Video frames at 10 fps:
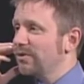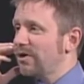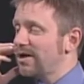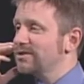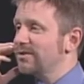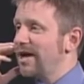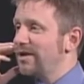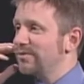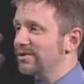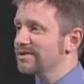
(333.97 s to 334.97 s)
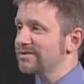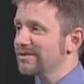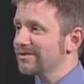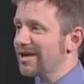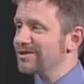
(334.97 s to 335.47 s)
we're also animals,
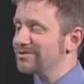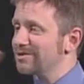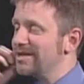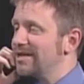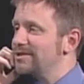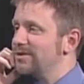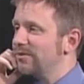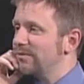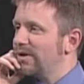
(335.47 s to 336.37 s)
as you said. So